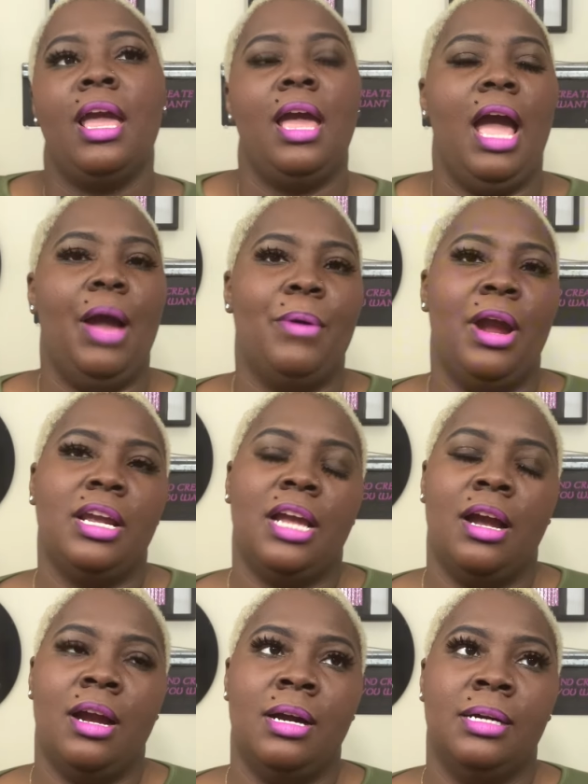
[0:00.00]
How
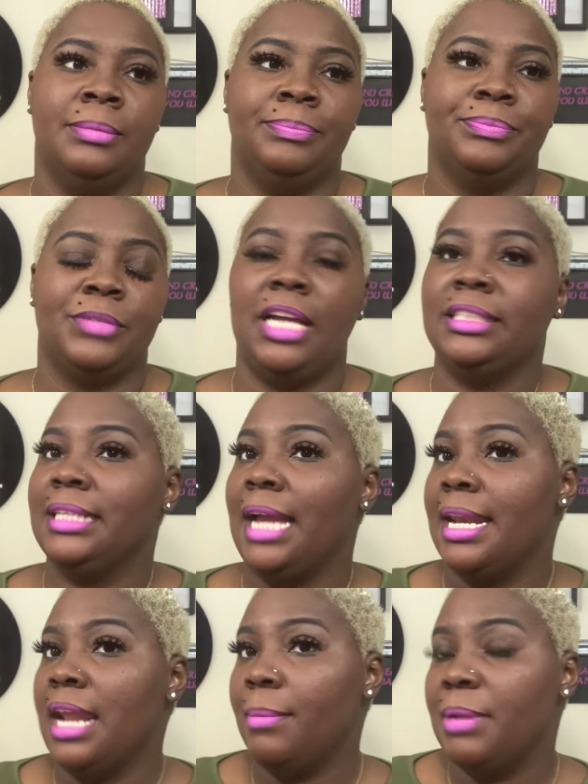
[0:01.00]
her um how she
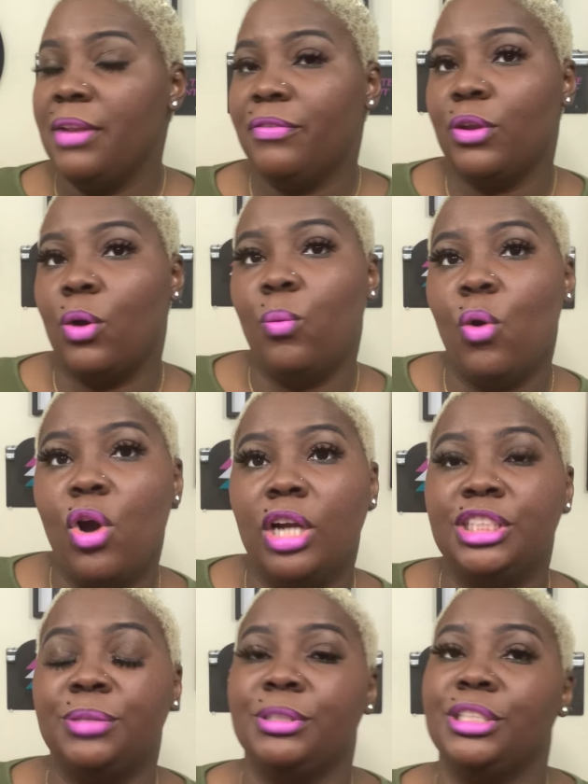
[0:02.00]
got nominated for the
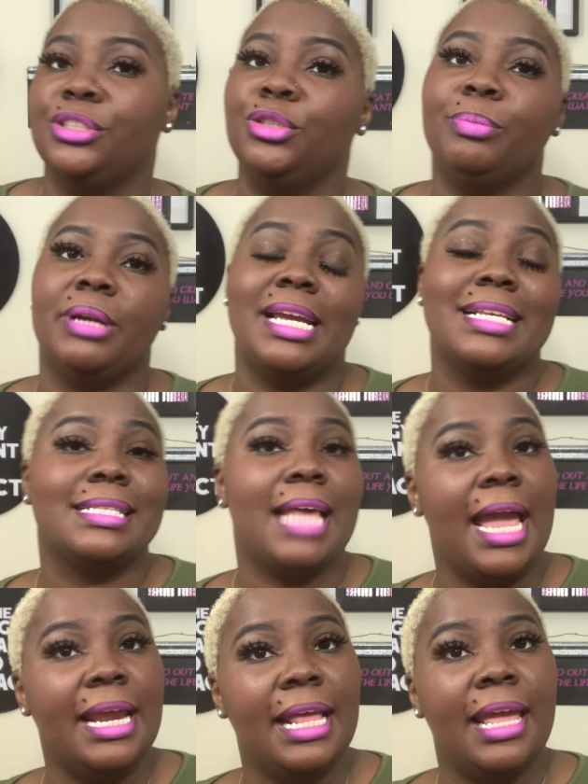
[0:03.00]
award. She was just super
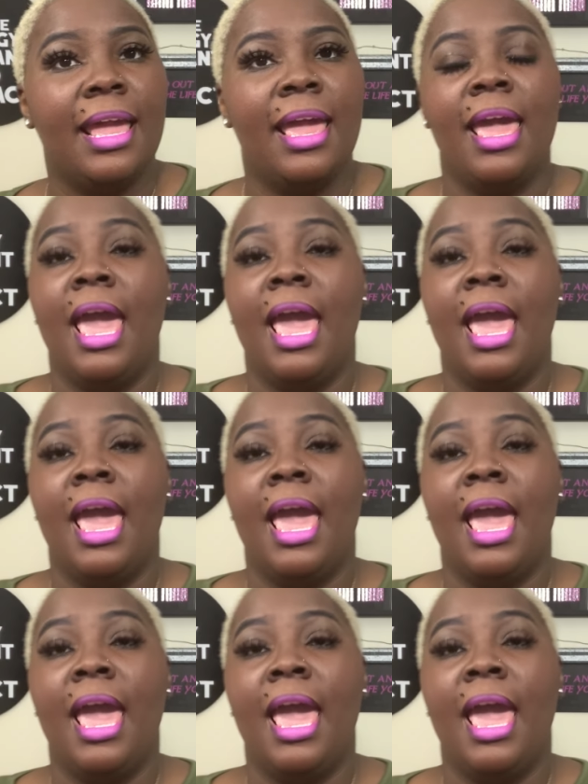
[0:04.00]
excited.